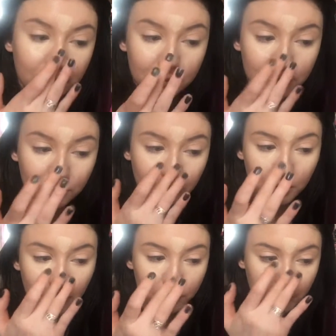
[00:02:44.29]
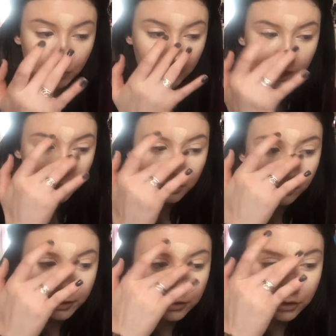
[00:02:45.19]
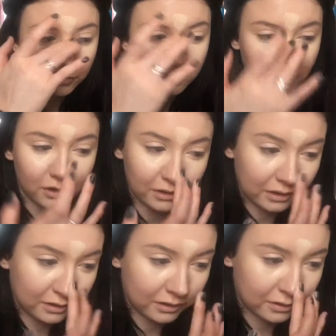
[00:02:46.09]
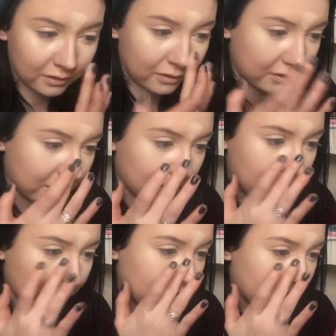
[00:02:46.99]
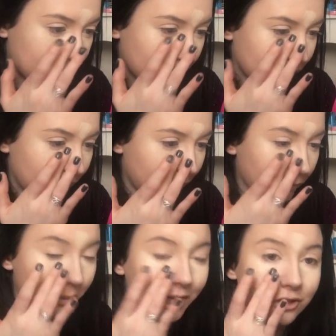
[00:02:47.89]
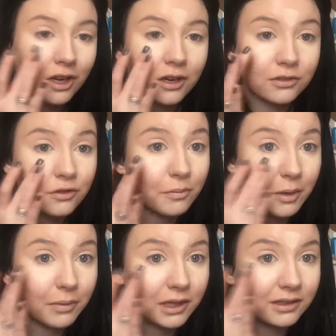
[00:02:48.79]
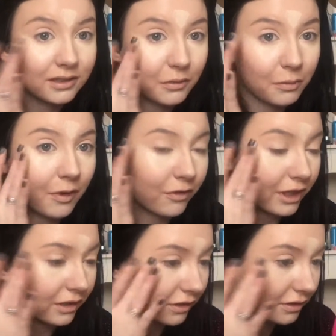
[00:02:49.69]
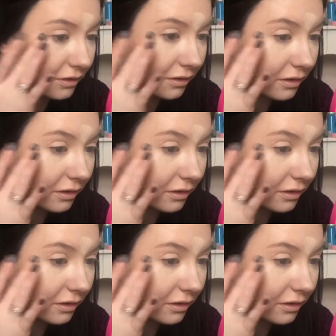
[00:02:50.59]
So now I've put a little bit too much on, so it's an even bigger challenge for me to blend this in with my fingers.